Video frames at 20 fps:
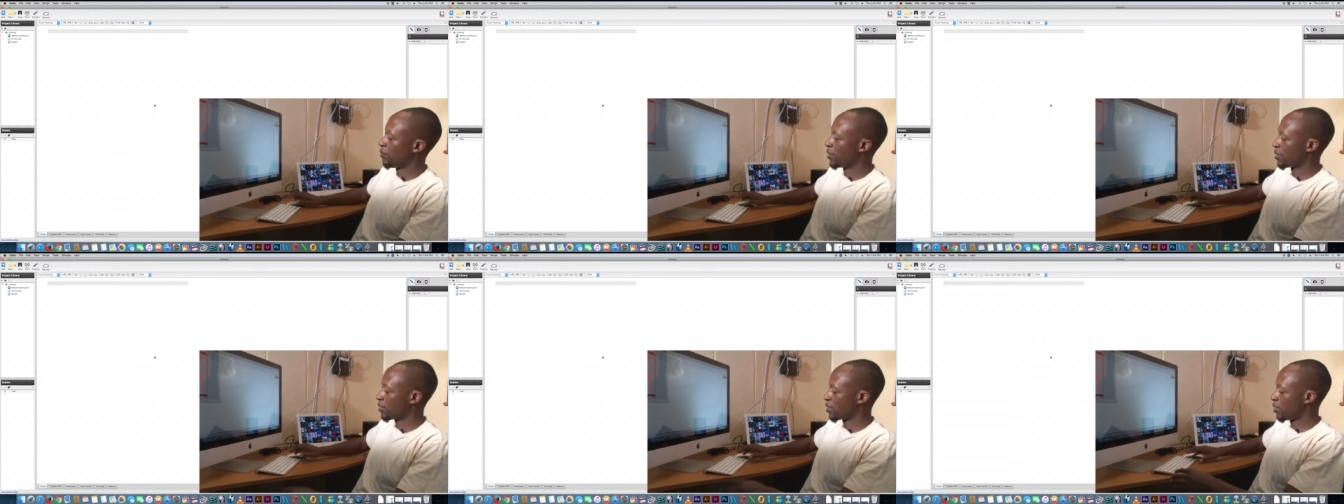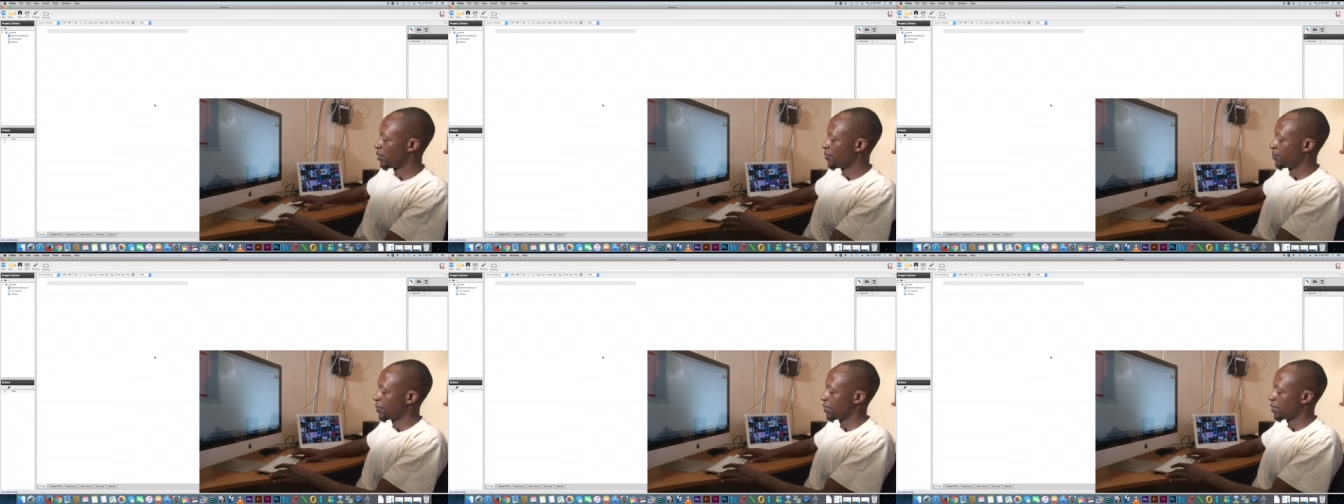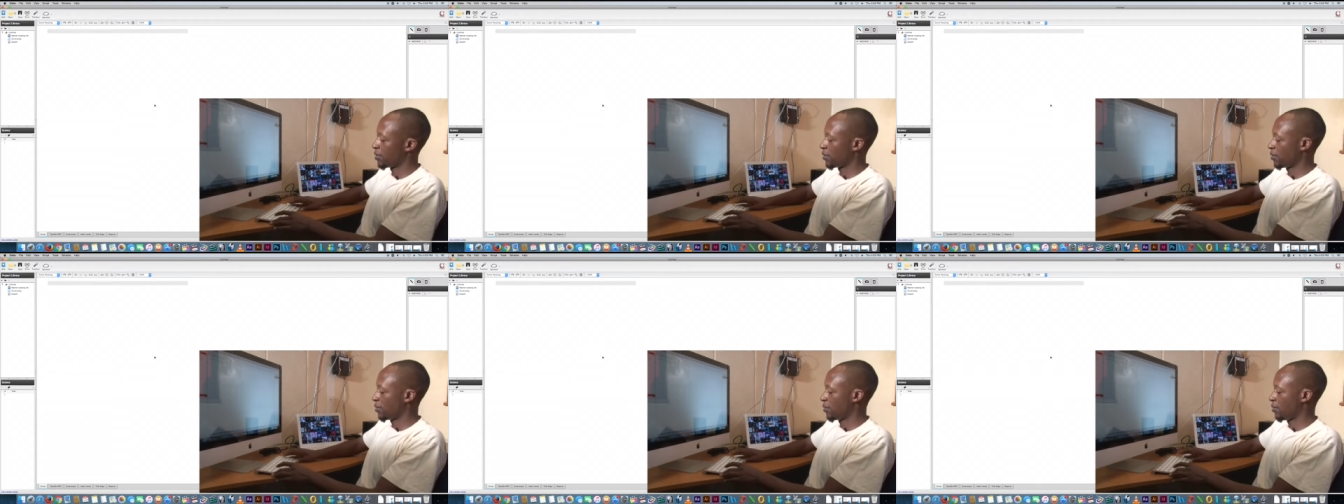the
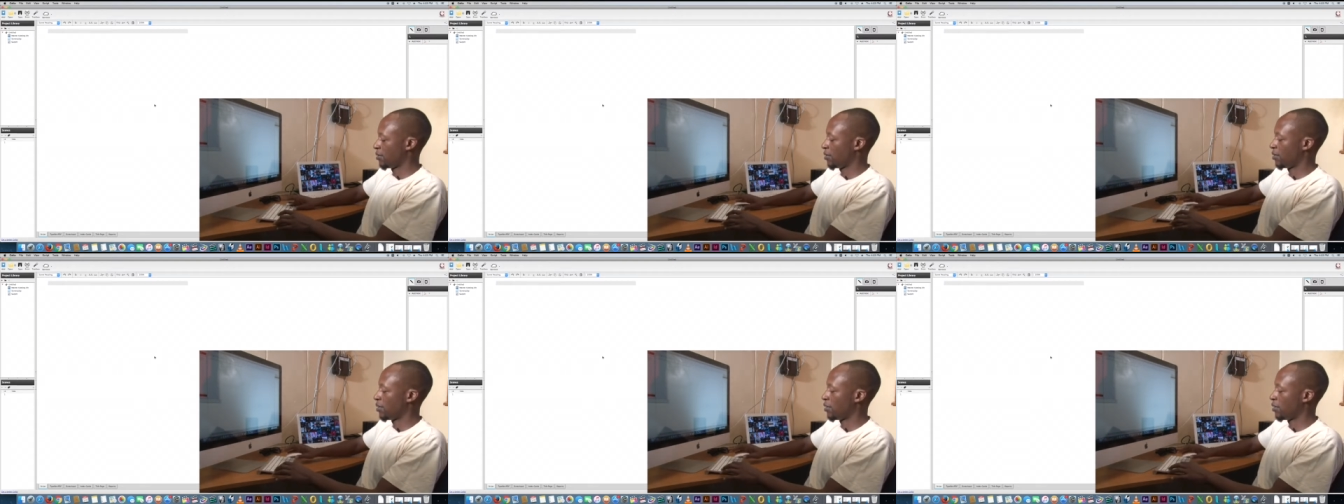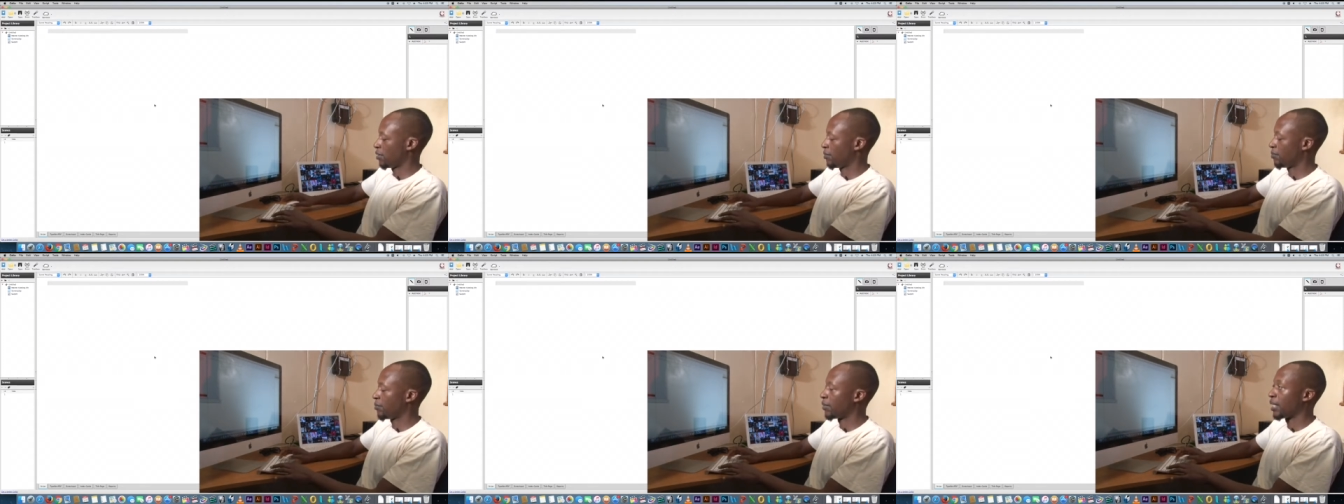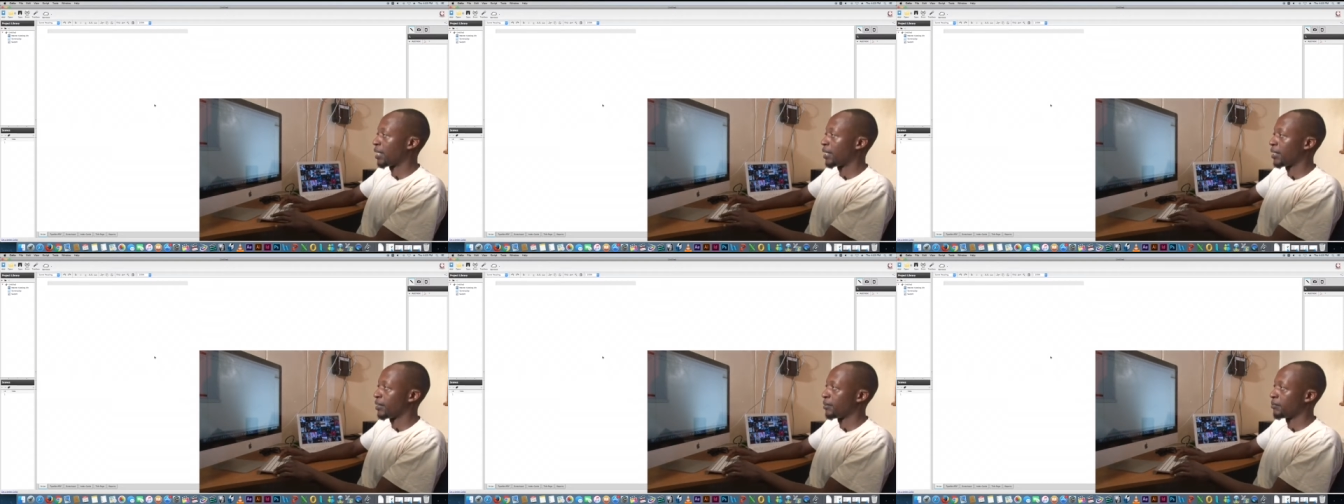script,
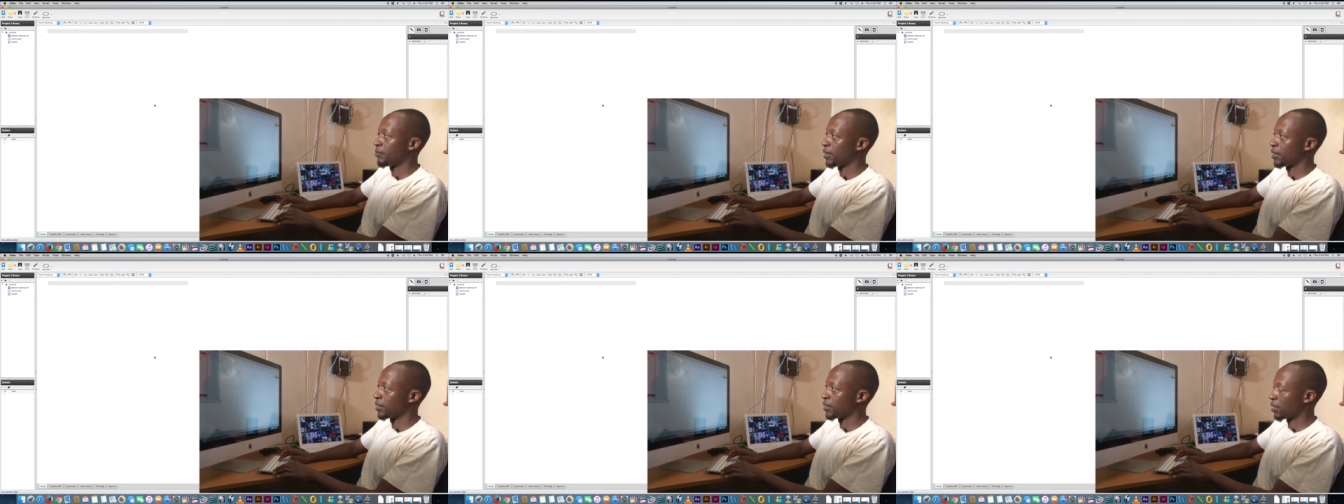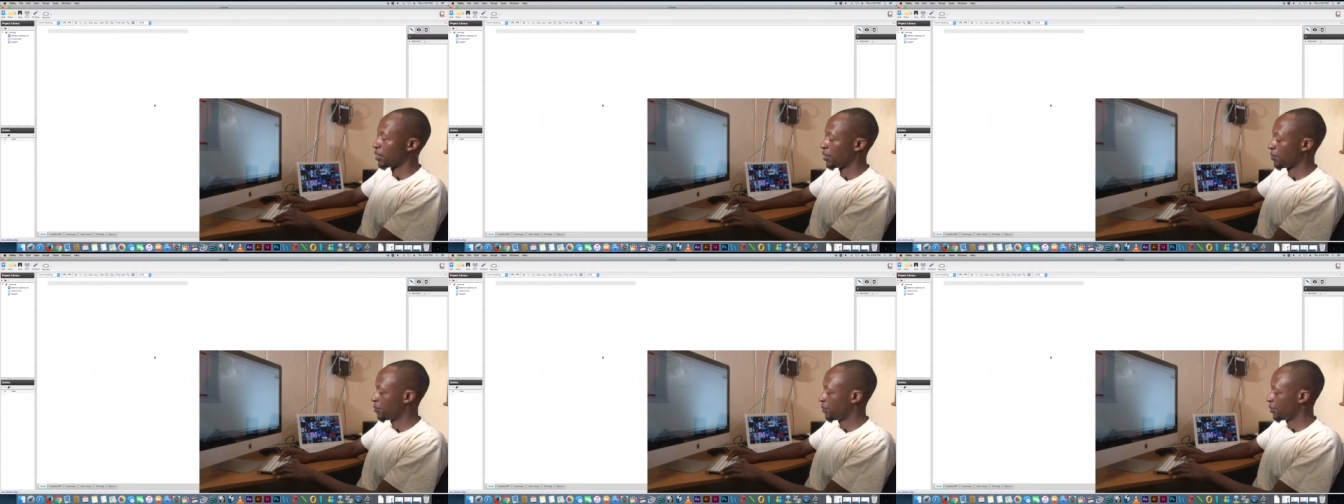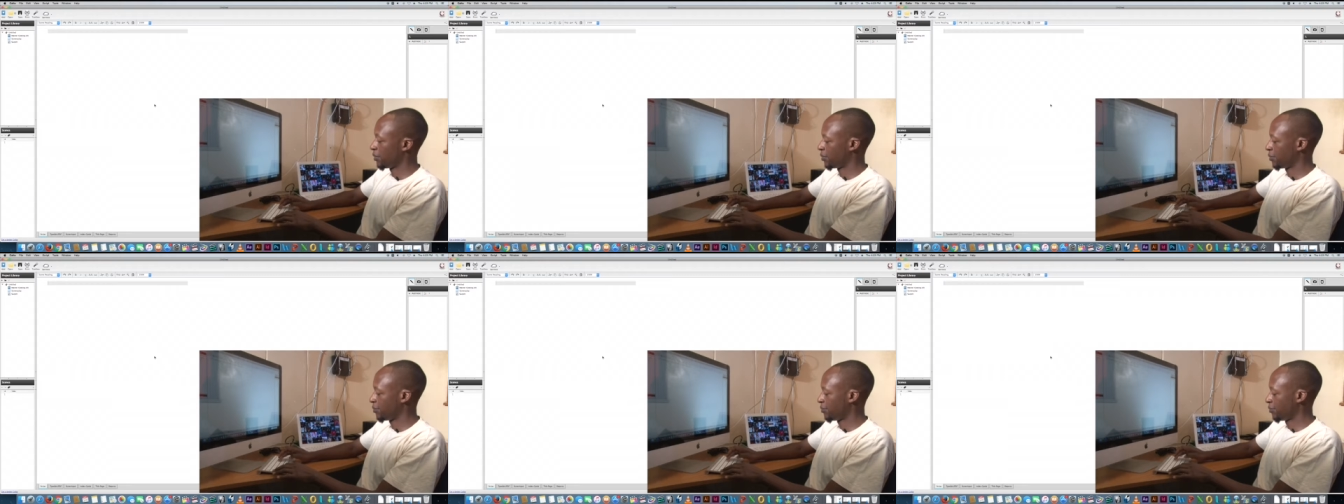my
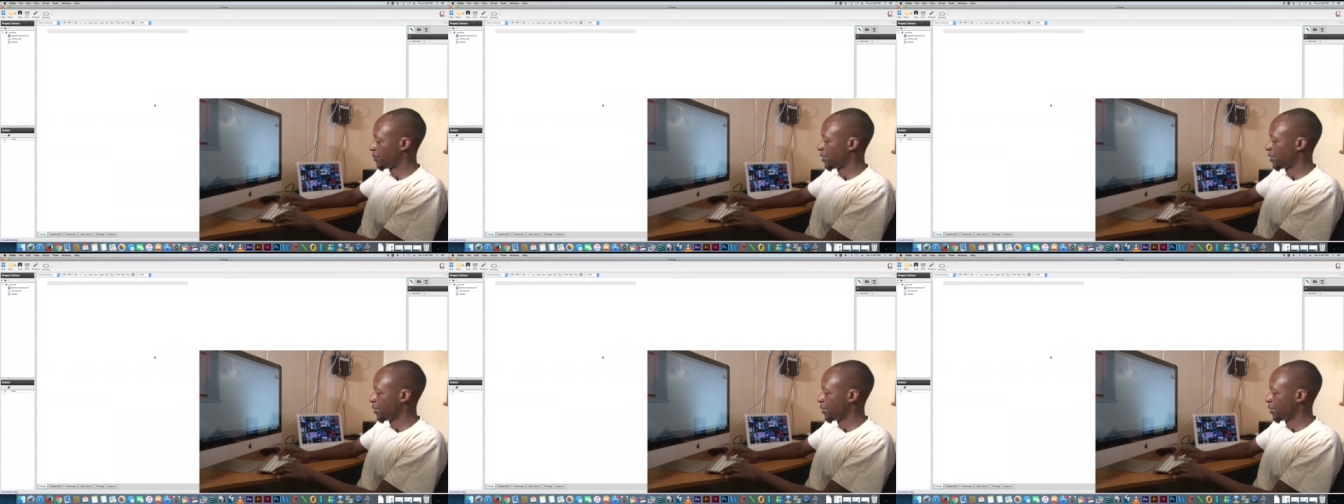script.